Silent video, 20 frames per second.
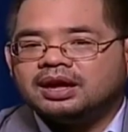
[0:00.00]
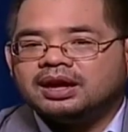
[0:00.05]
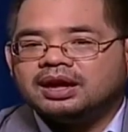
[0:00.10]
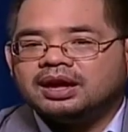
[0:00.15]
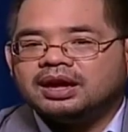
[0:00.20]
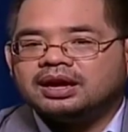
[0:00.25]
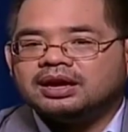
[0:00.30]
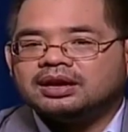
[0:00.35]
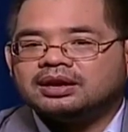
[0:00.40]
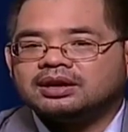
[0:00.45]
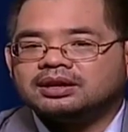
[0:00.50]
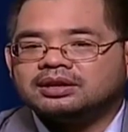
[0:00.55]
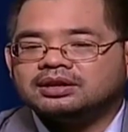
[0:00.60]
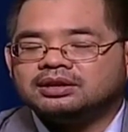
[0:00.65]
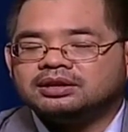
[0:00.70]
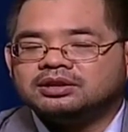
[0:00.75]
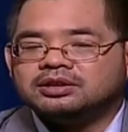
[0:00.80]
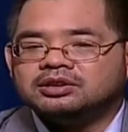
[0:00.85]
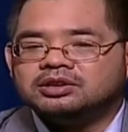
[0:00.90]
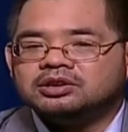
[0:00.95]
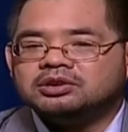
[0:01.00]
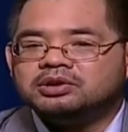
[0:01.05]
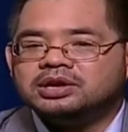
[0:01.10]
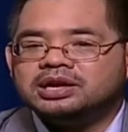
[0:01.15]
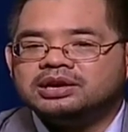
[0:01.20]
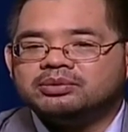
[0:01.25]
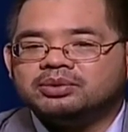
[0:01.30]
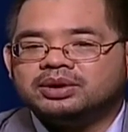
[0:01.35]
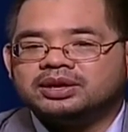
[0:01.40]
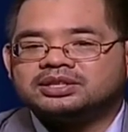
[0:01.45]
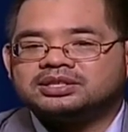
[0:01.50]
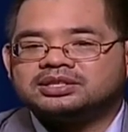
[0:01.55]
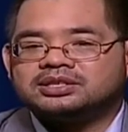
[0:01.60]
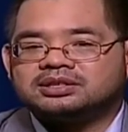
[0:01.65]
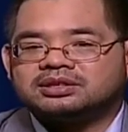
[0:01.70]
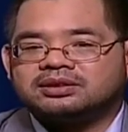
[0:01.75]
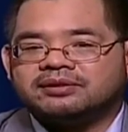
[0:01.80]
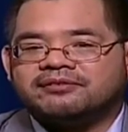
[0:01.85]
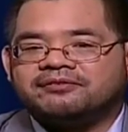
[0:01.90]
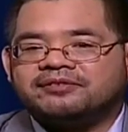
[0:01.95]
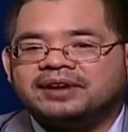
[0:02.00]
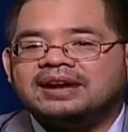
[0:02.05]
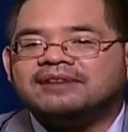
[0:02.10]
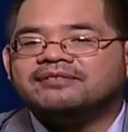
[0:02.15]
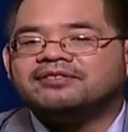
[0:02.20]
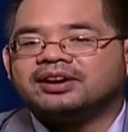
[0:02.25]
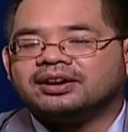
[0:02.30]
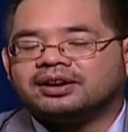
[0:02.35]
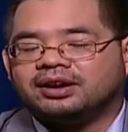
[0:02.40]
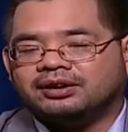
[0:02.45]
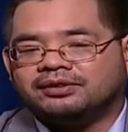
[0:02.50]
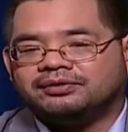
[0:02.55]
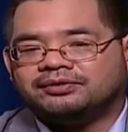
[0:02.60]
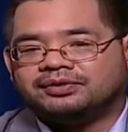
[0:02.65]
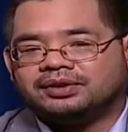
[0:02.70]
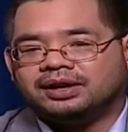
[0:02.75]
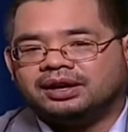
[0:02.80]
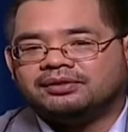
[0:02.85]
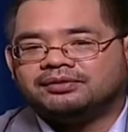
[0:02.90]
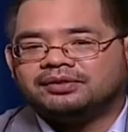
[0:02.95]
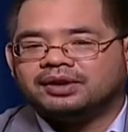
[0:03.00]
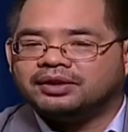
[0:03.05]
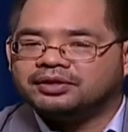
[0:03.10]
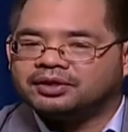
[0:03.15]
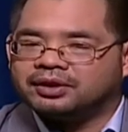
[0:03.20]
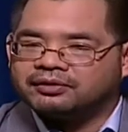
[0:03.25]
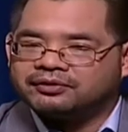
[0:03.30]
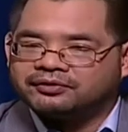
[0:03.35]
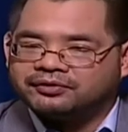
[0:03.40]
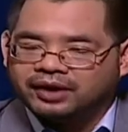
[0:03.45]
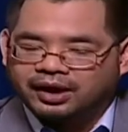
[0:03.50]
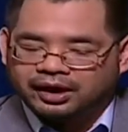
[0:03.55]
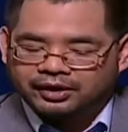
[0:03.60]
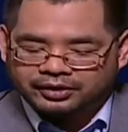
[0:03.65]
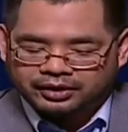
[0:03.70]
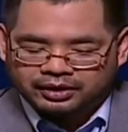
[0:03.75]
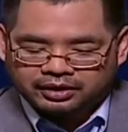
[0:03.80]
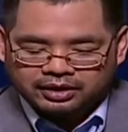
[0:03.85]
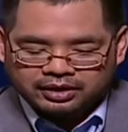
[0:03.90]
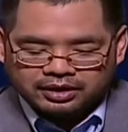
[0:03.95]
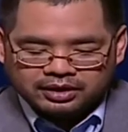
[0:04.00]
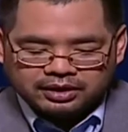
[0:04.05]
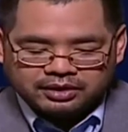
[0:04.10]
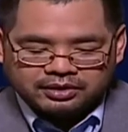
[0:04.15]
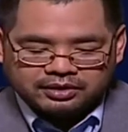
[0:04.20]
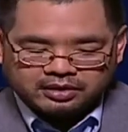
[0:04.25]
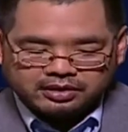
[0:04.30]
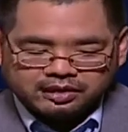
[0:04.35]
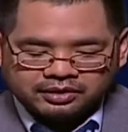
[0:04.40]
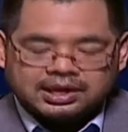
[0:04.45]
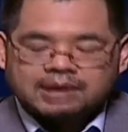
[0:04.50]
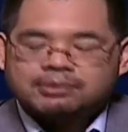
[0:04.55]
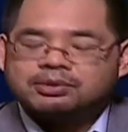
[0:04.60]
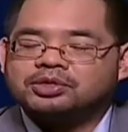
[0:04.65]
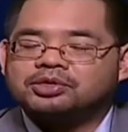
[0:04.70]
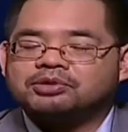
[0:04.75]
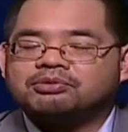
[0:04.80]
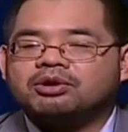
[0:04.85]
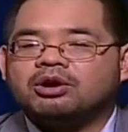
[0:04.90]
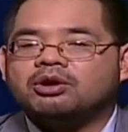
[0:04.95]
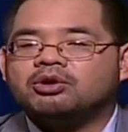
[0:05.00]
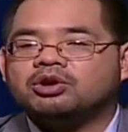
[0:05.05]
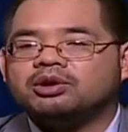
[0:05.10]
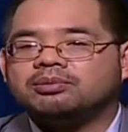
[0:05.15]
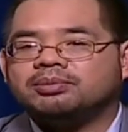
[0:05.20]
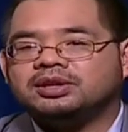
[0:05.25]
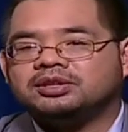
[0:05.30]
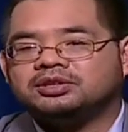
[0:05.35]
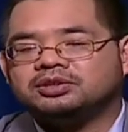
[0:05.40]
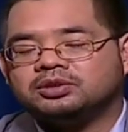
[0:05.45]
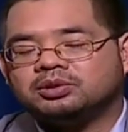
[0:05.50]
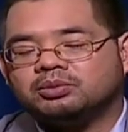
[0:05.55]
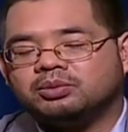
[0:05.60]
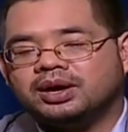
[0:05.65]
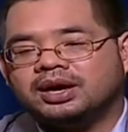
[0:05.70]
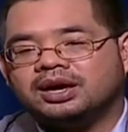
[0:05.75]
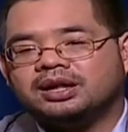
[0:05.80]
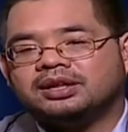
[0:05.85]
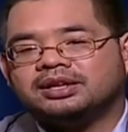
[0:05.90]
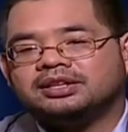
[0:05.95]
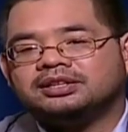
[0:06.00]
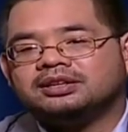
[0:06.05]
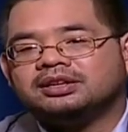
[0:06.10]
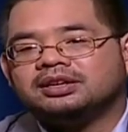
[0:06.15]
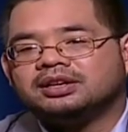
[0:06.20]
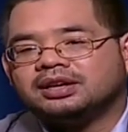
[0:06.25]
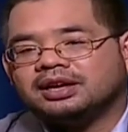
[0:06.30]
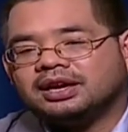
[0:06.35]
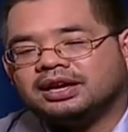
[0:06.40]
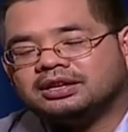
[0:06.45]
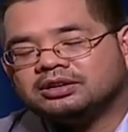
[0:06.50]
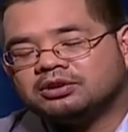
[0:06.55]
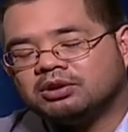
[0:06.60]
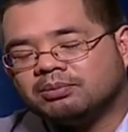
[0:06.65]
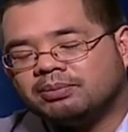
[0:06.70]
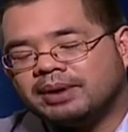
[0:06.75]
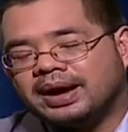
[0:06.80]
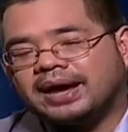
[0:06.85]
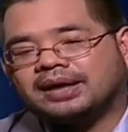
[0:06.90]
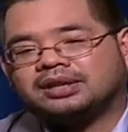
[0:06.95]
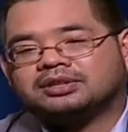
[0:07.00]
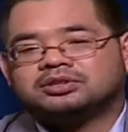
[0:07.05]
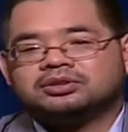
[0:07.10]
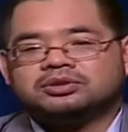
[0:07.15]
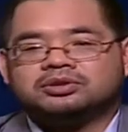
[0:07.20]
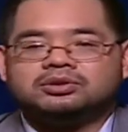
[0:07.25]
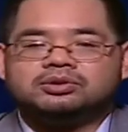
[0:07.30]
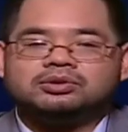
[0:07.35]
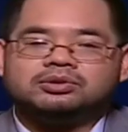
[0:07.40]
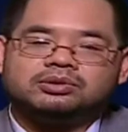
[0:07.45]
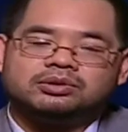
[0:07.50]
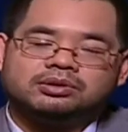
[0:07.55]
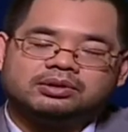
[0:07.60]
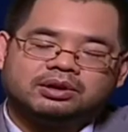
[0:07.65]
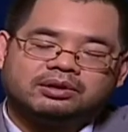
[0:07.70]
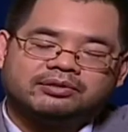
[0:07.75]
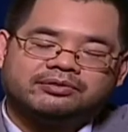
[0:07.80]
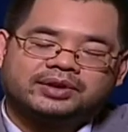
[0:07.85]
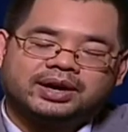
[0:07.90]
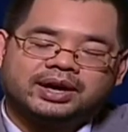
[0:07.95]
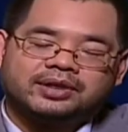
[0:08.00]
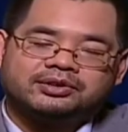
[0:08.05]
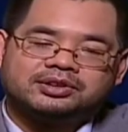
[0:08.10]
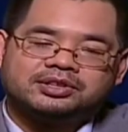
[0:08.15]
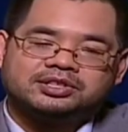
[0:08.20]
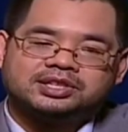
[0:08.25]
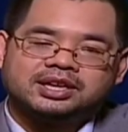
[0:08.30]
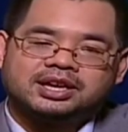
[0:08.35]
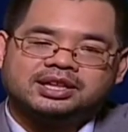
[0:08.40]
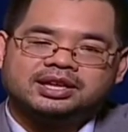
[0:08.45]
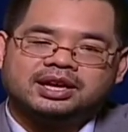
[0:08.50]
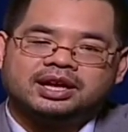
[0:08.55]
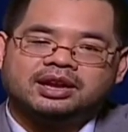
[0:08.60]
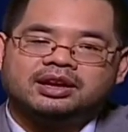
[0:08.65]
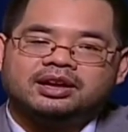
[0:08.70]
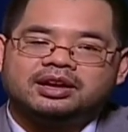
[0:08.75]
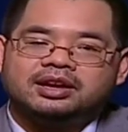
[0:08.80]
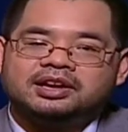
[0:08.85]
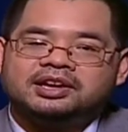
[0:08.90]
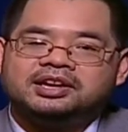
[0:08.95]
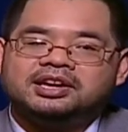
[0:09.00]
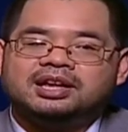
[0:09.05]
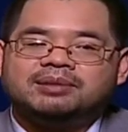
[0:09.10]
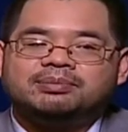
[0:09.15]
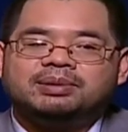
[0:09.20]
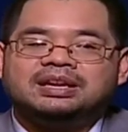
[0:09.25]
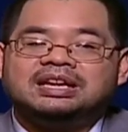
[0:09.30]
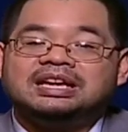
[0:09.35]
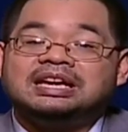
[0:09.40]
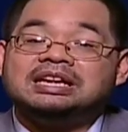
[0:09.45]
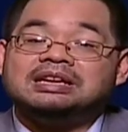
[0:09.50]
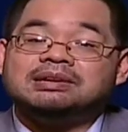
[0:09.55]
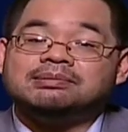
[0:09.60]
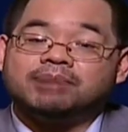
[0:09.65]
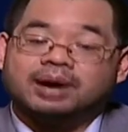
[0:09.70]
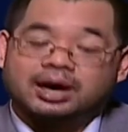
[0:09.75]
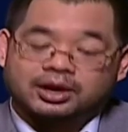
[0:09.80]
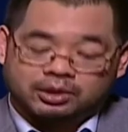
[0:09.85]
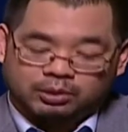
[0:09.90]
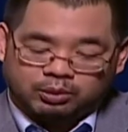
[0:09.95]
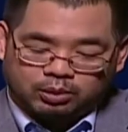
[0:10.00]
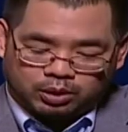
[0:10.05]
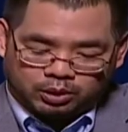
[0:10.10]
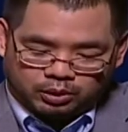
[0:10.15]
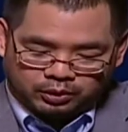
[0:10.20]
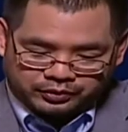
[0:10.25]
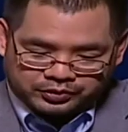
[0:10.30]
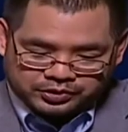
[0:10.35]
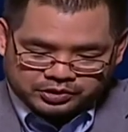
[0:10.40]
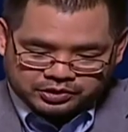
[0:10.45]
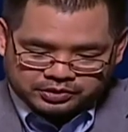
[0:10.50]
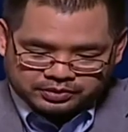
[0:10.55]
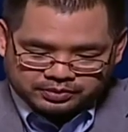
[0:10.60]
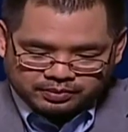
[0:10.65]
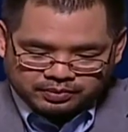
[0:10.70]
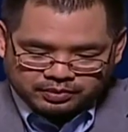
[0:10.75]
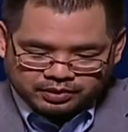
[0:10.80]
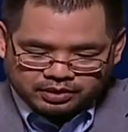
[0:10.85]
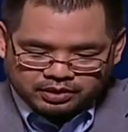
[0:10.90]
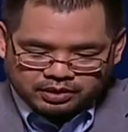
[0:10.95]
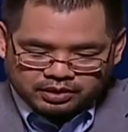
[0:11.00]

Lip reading: they knew he was the favorite of their father. They would throw him into the well and go back to their father and say that he had been eaten by the wolves.